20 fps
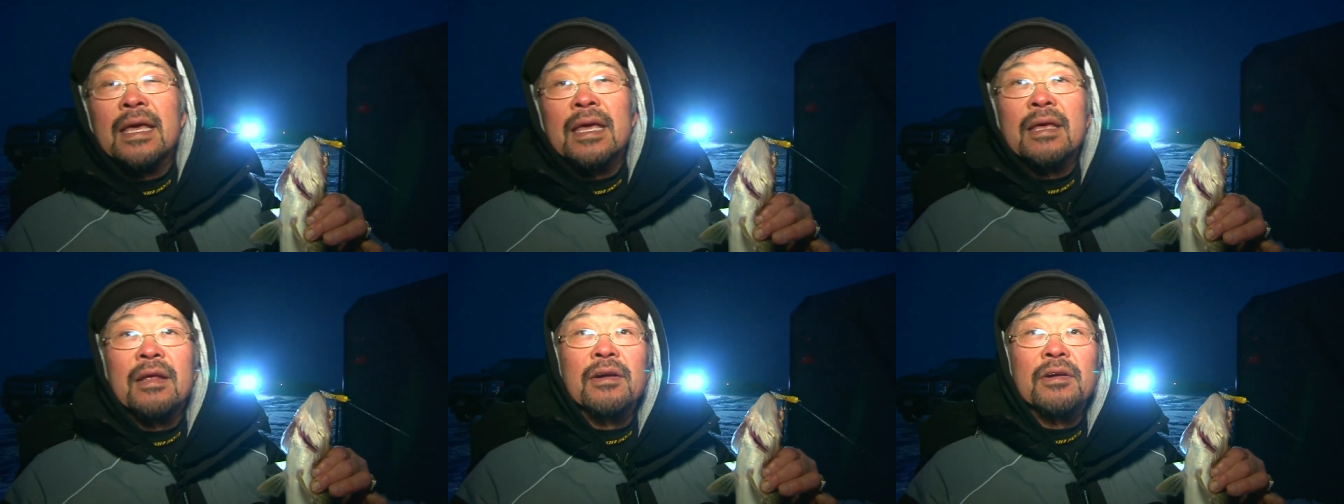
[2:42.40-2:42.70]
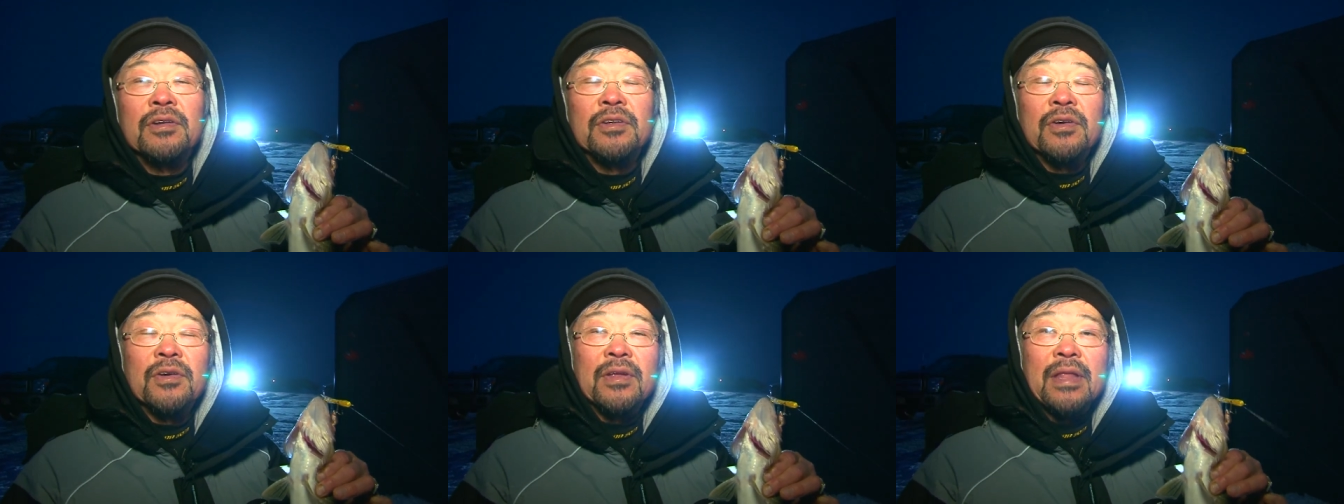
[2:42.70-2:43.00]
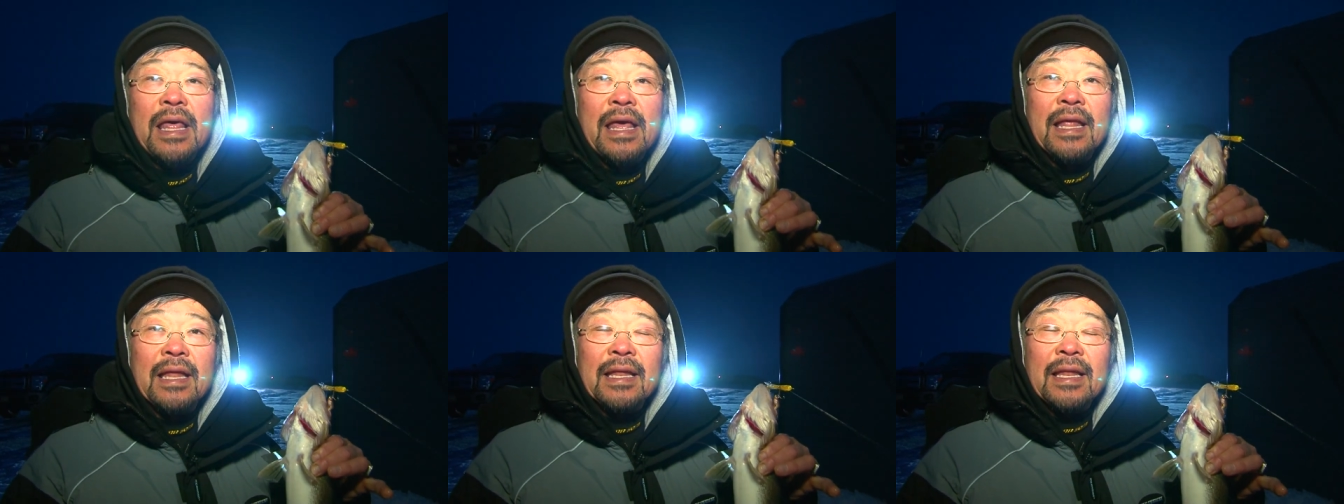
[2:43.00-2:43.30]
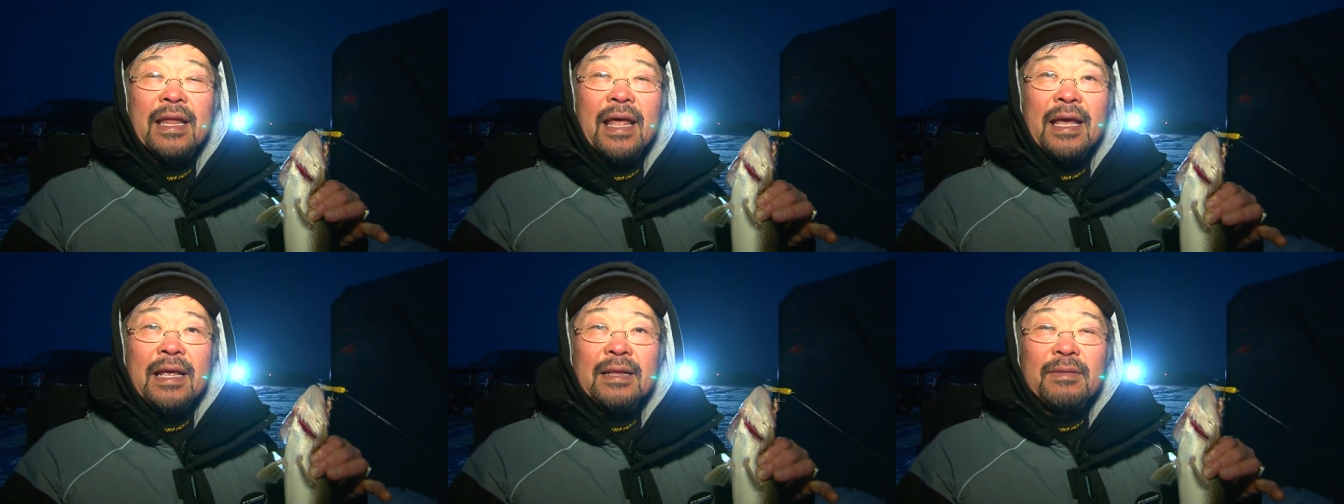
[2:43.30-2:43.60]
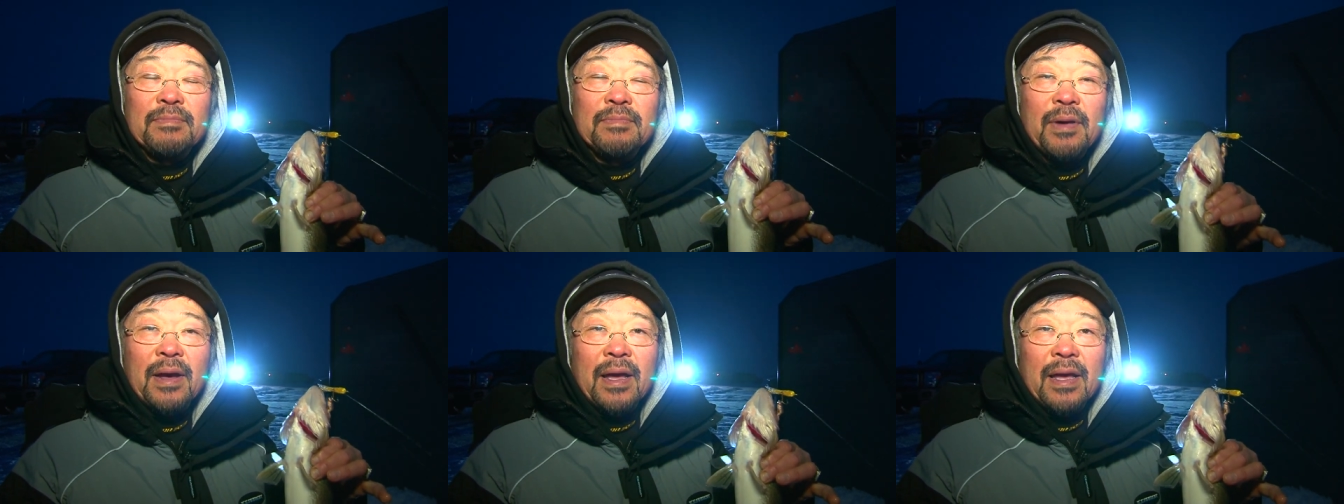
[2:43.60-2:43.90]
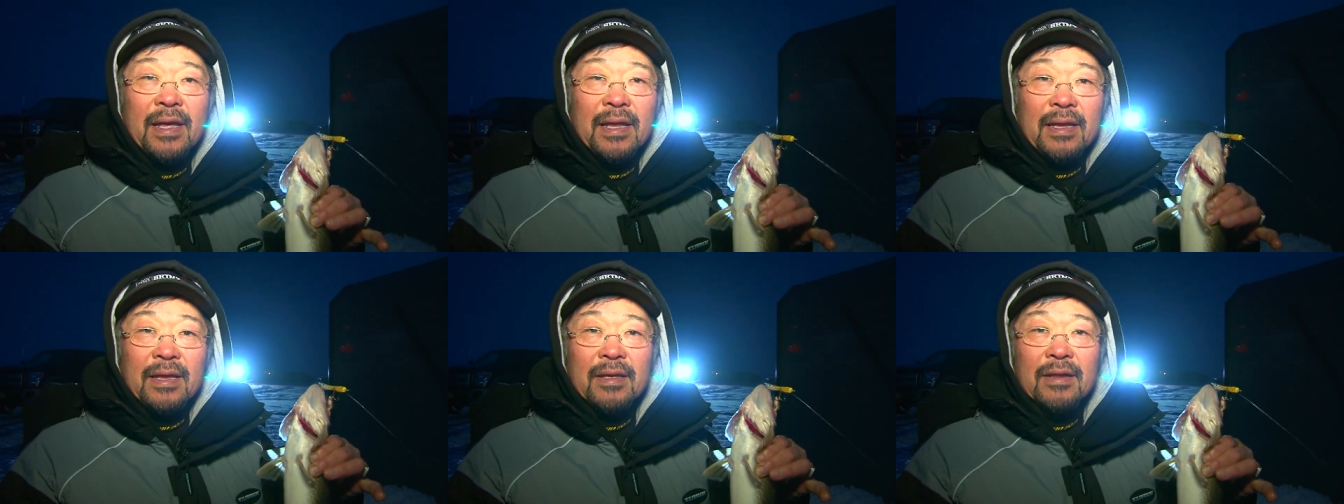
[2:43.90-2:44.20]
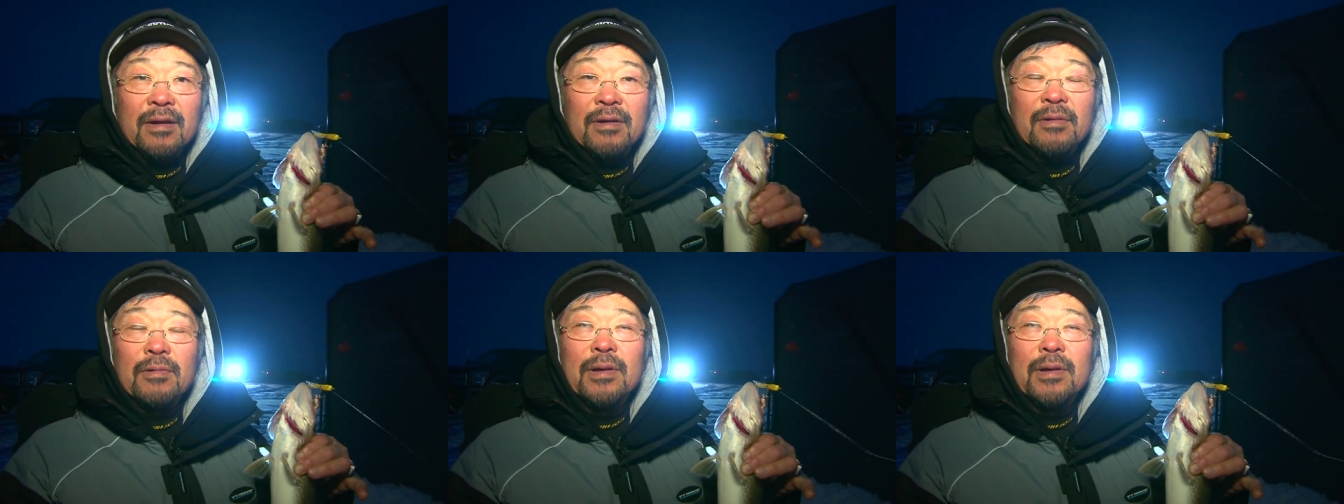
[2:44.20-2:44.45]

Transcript: You know, during that night bite, you know,